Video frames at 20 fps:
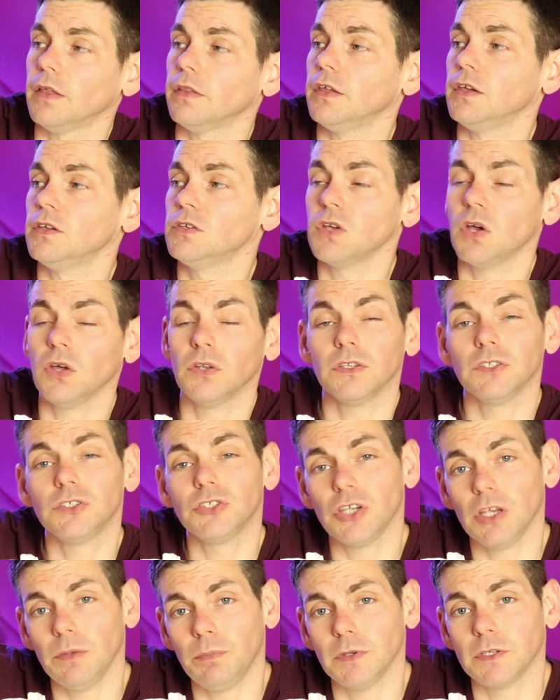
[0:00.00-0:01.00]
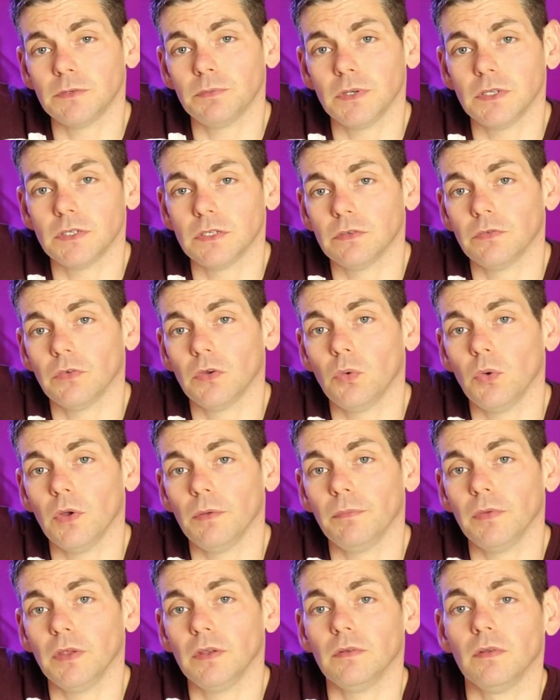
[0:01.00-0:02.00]
These aren't the cheapest pieces of
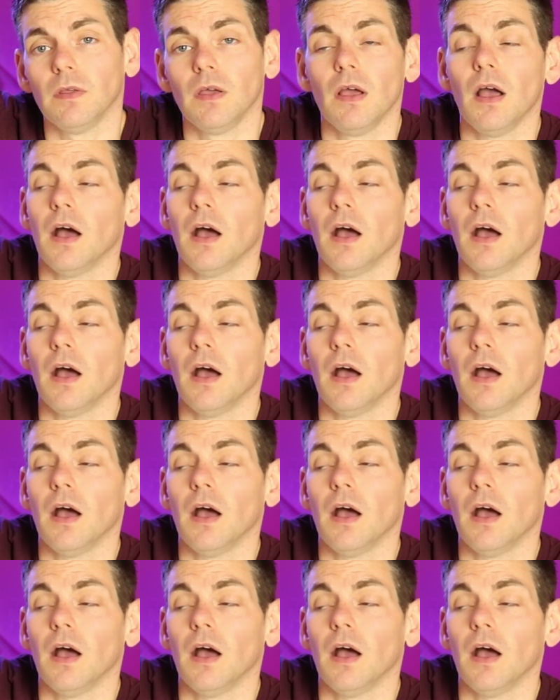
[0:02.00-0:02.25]
equipment.